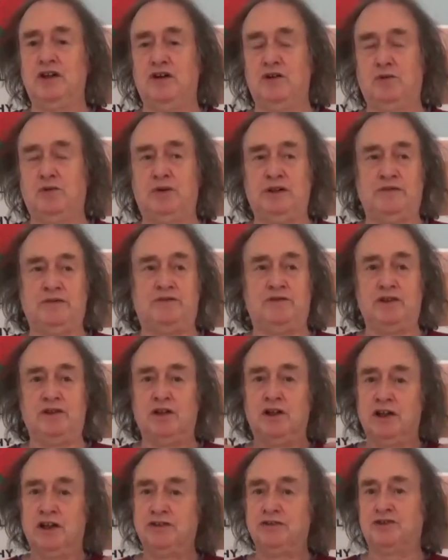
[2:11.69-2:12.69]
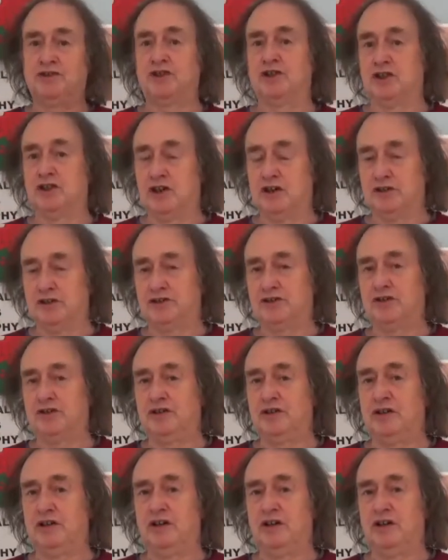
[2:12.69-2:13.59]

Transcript: We've learnt a lot,